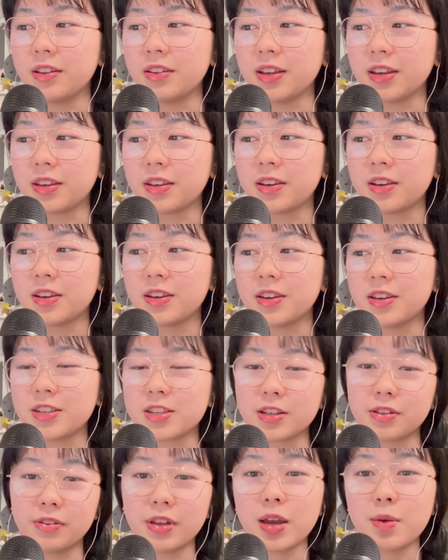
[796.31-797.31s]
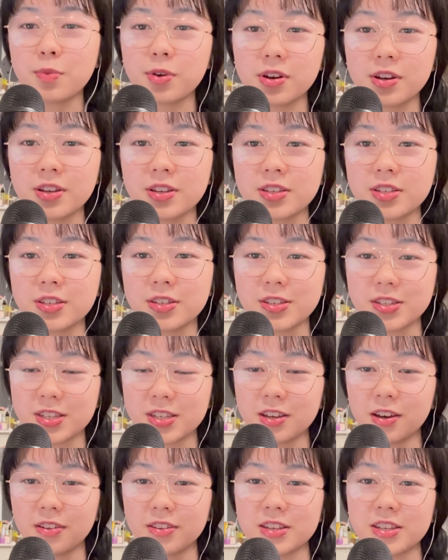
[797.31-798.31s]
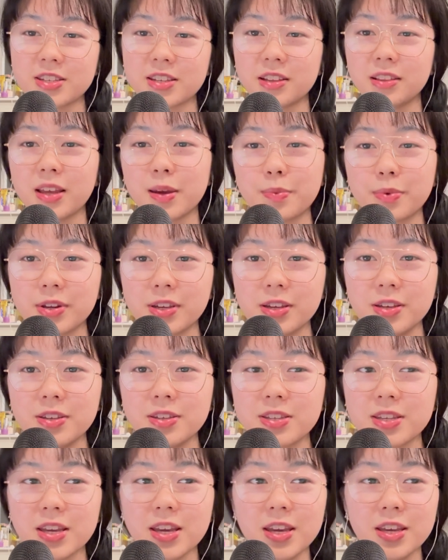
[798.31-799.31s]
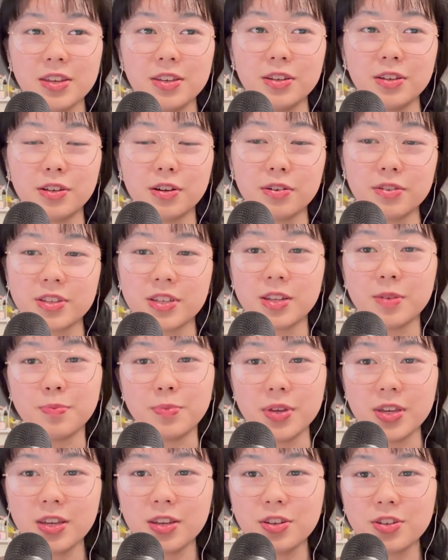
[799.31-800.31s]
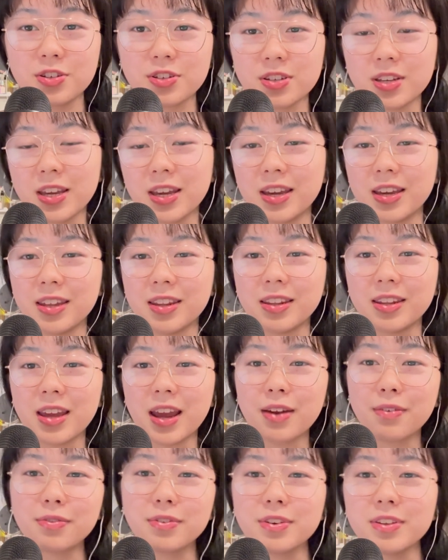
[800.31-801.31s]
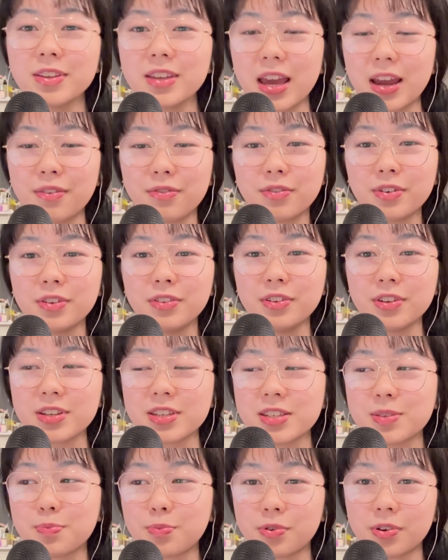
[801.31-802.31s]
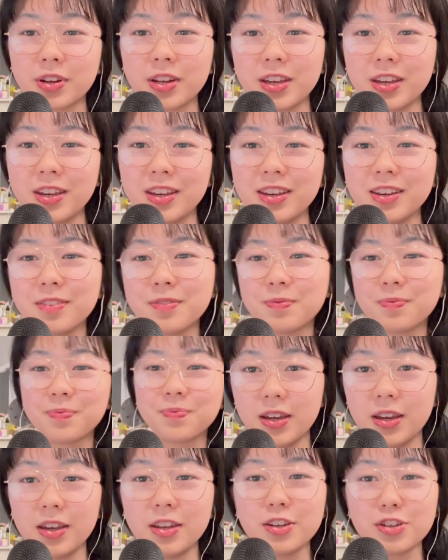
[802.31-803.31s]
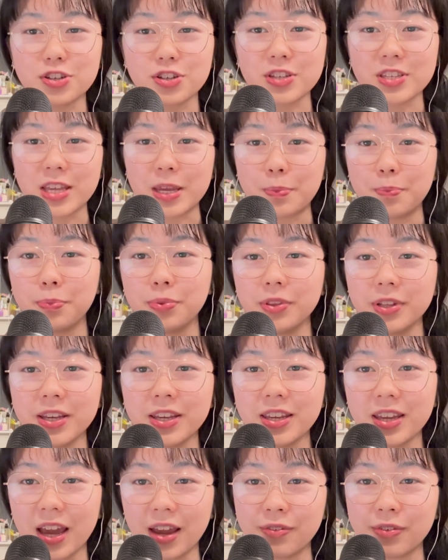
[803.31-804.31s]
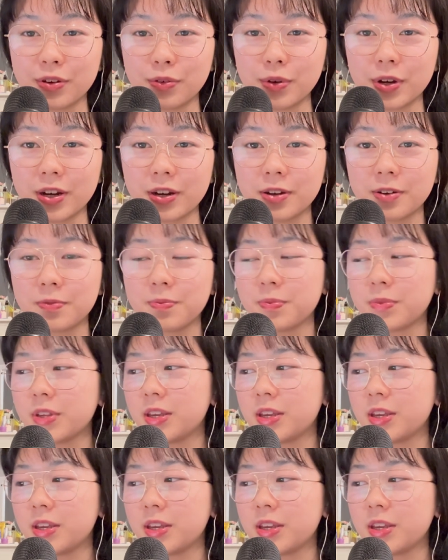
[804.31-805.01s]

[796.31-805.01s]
Like it's glamorous, you see all these celebrities, you go to the beach and everyone, everyone looks pretty and it's just like bling everywhere.